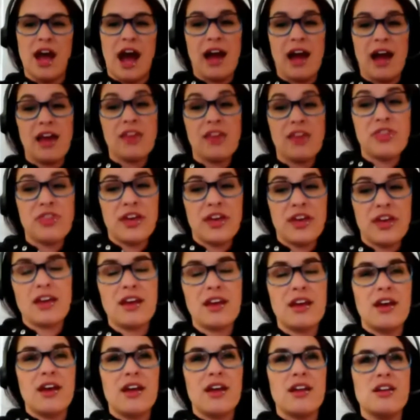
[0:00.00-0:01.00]
I think,
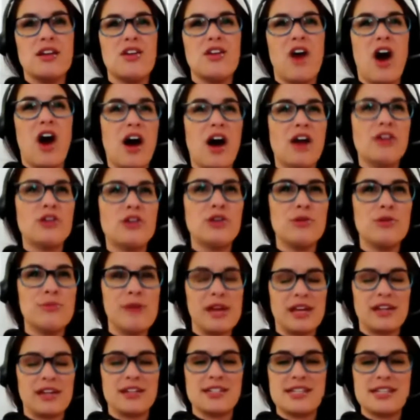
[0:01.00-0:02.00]

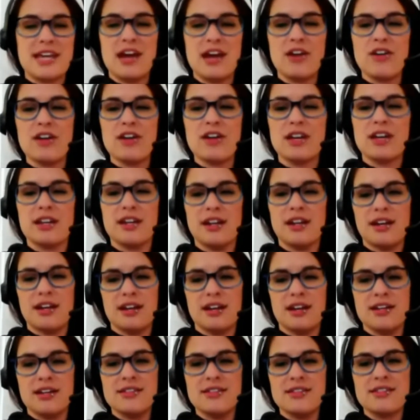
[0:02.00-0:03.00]
non-humanitarian it
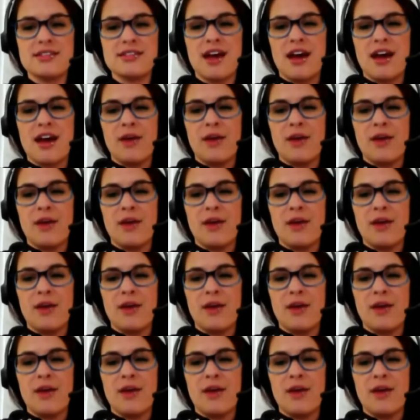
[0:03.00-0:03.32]
is,